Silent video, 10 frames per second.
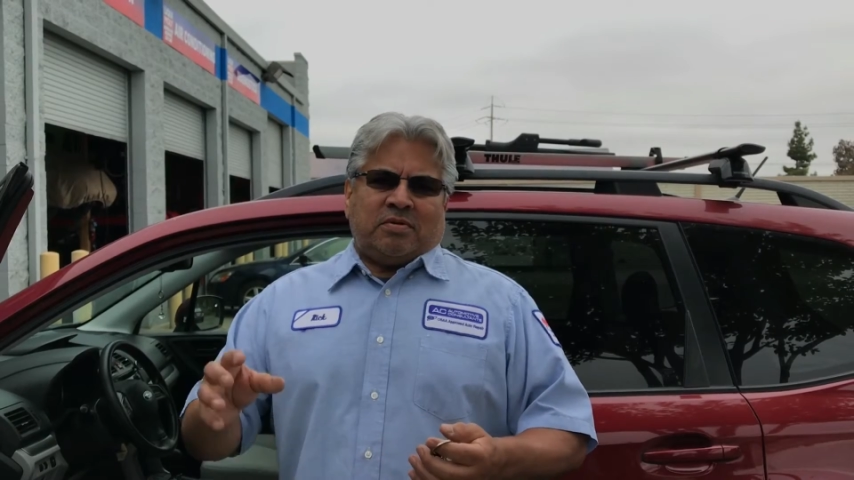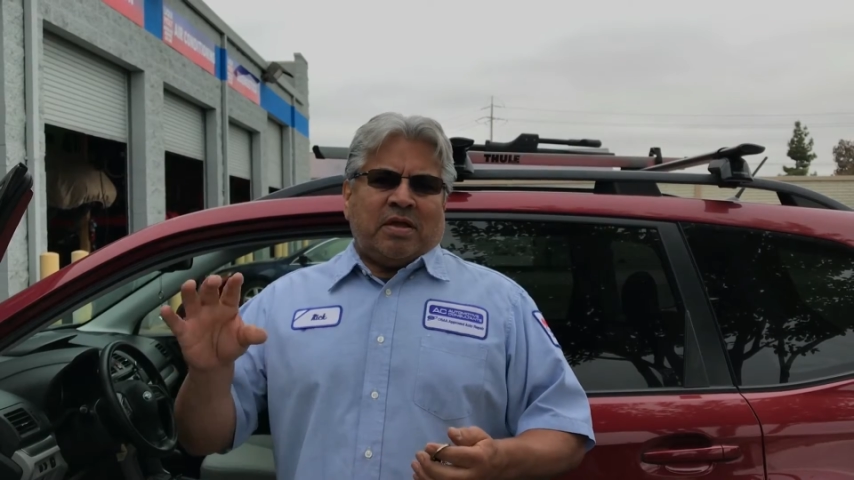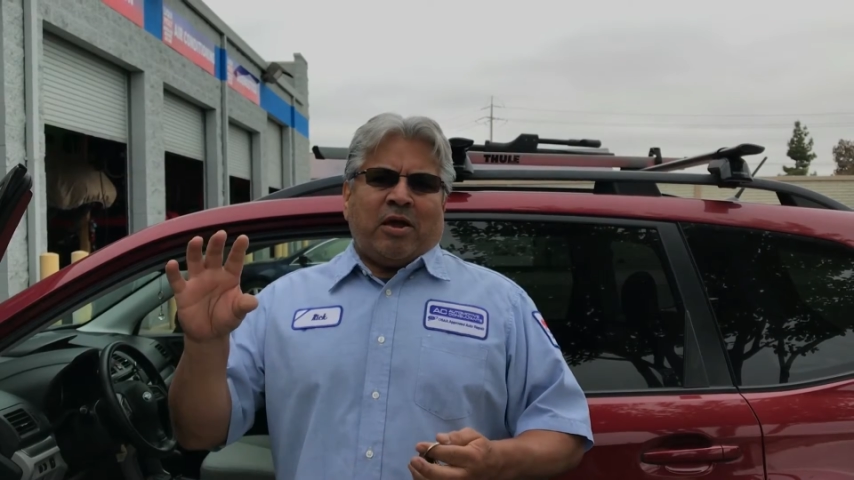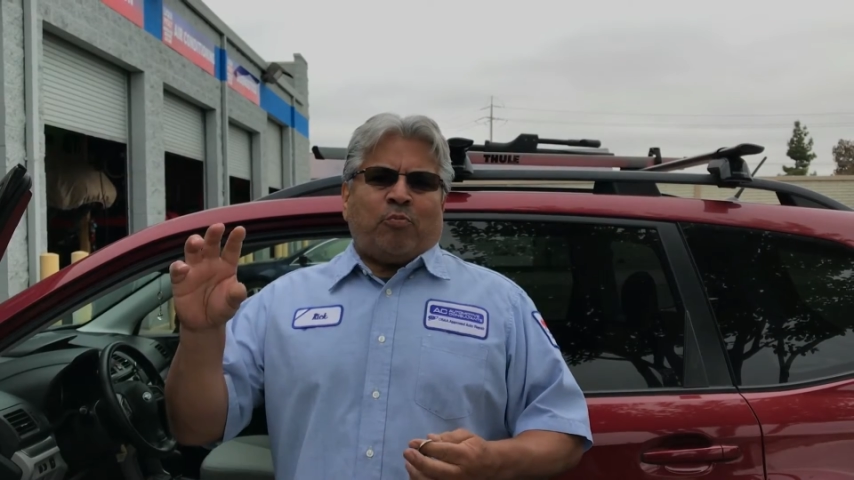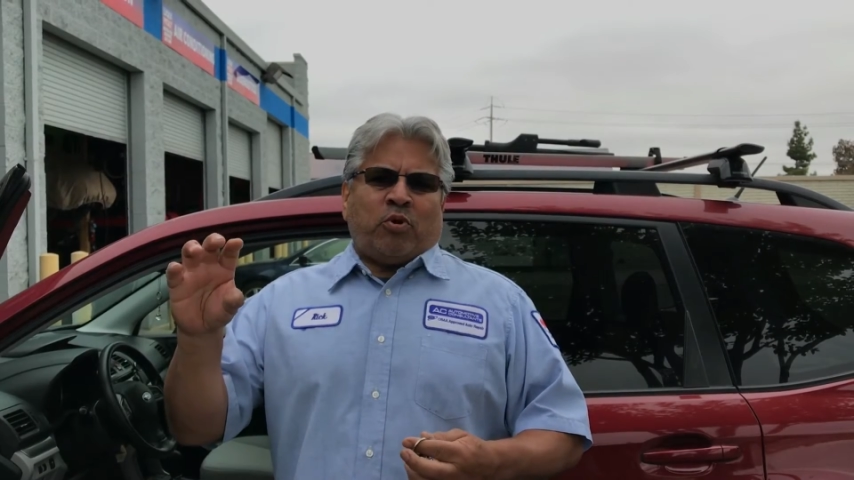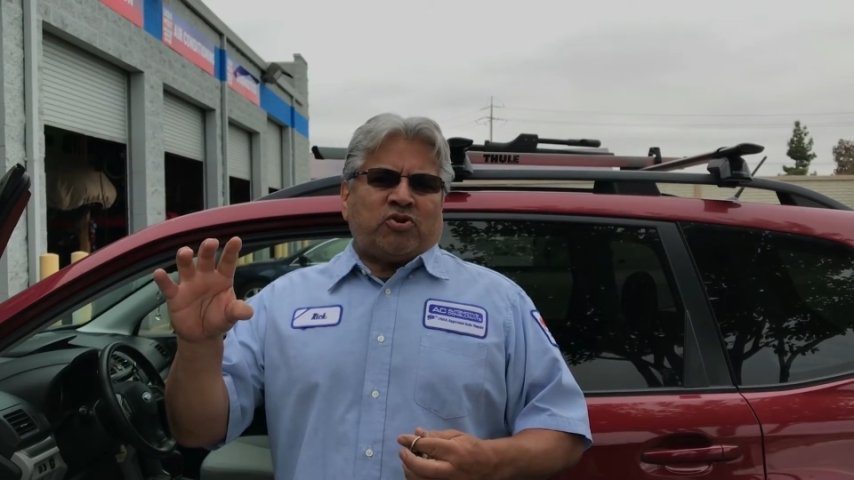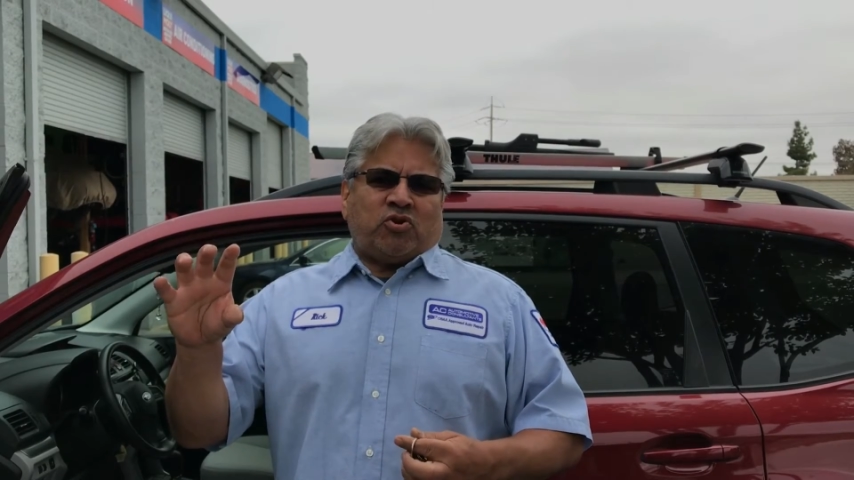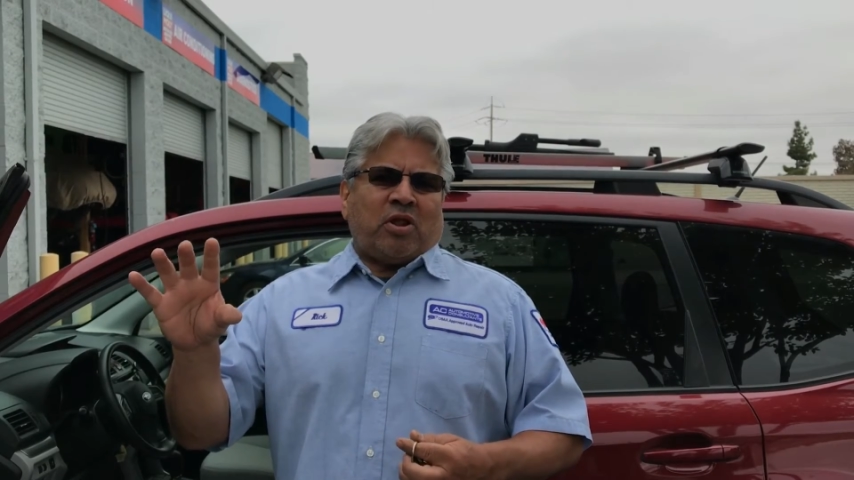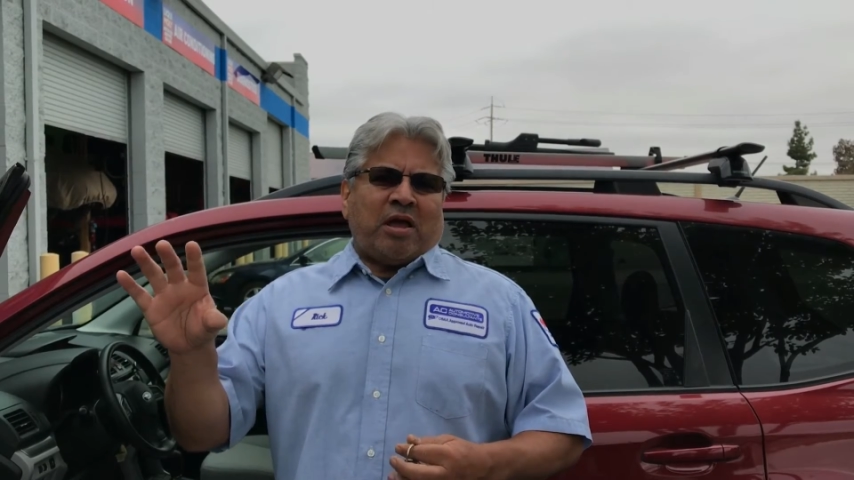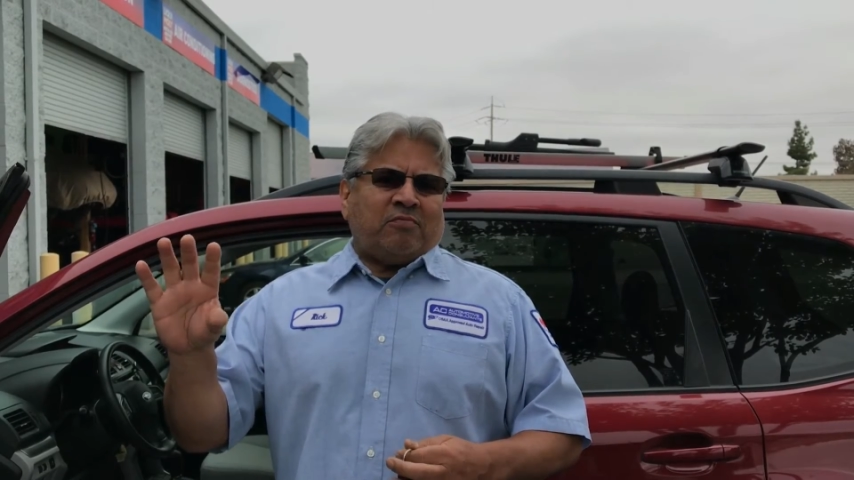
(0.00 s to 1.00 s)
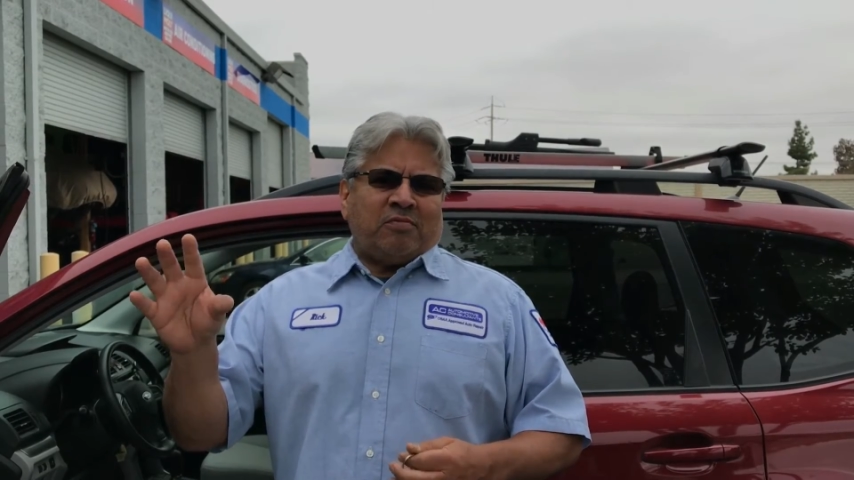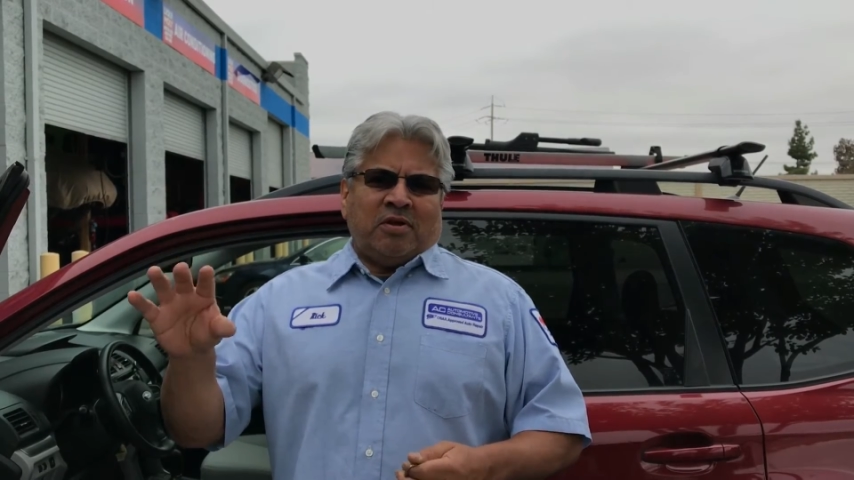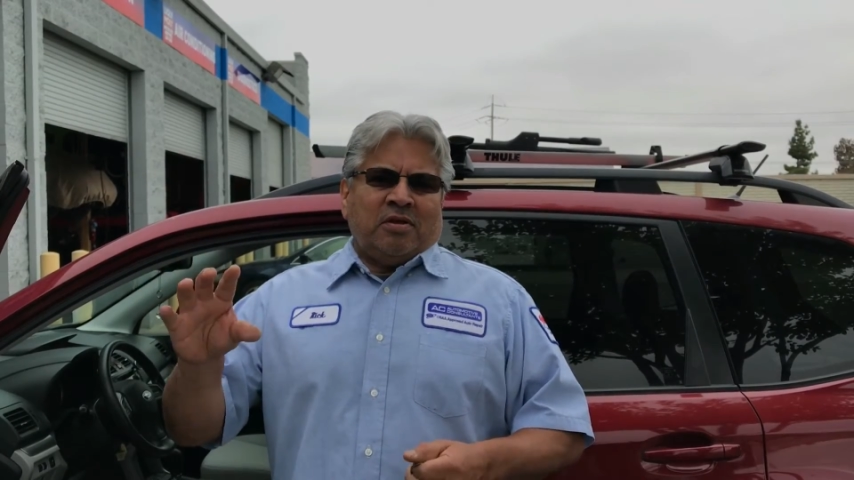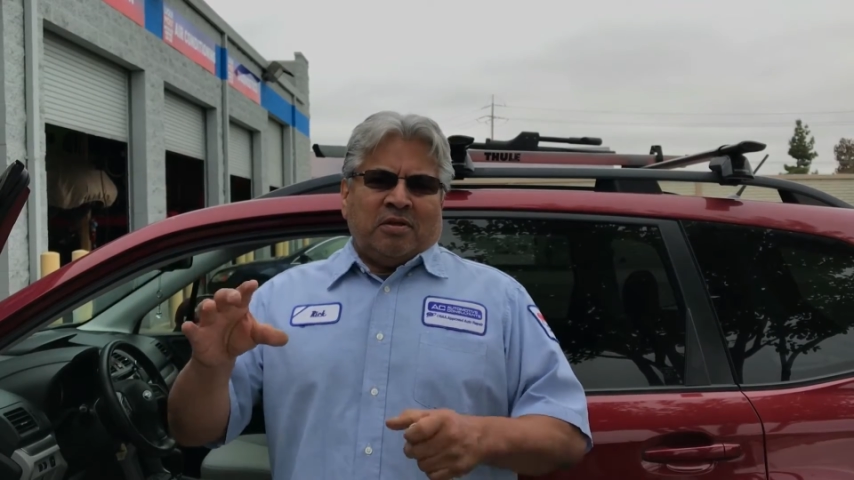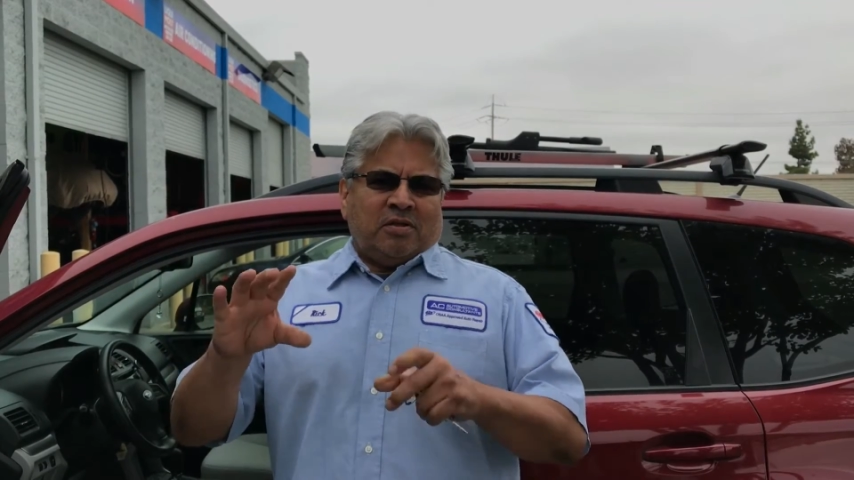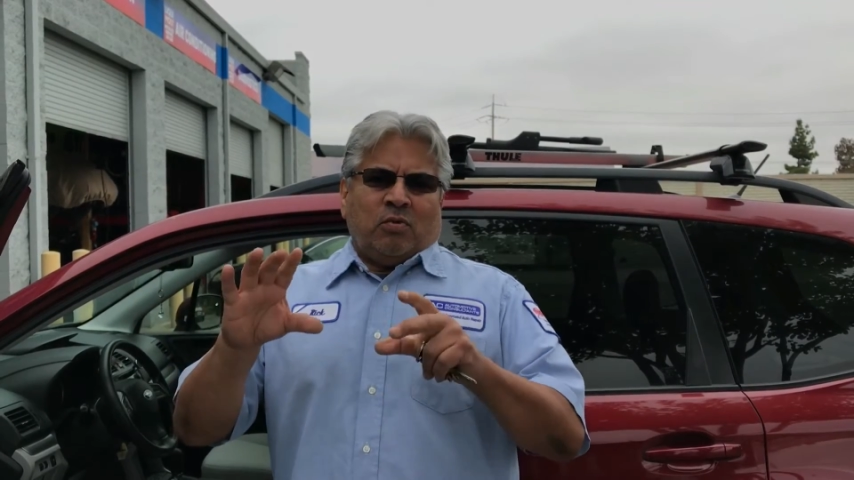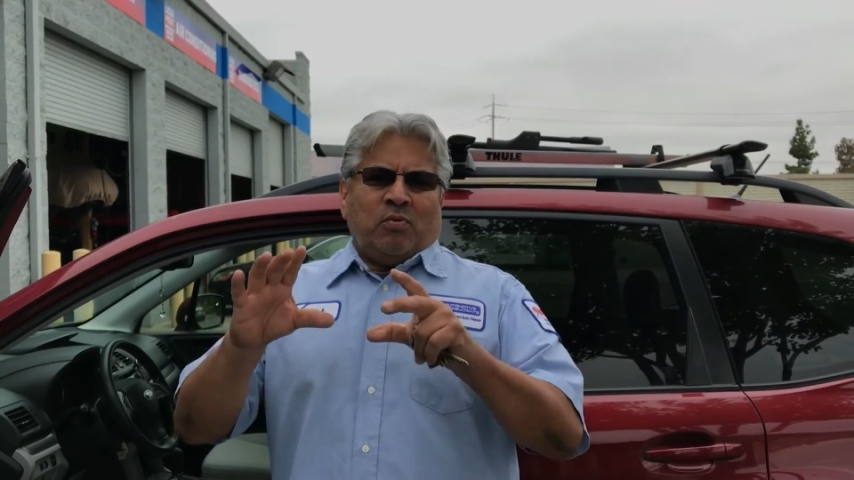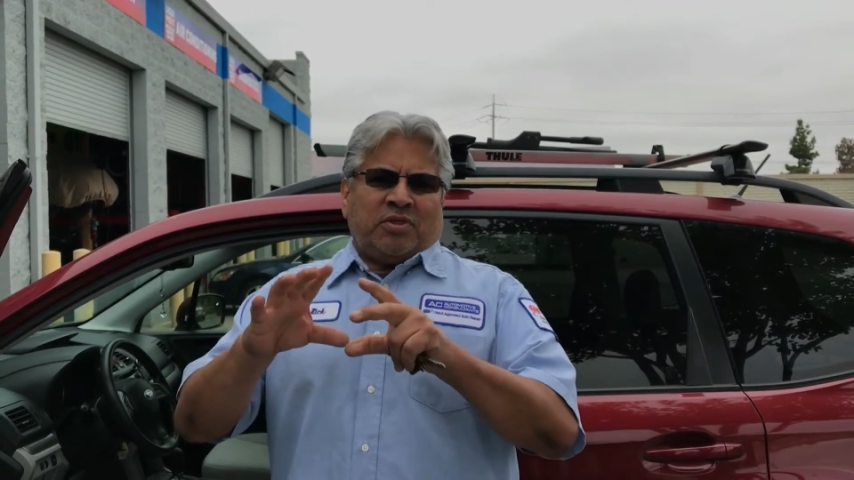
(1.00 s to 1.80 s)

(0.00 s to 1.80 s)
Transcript: air pressure light, the one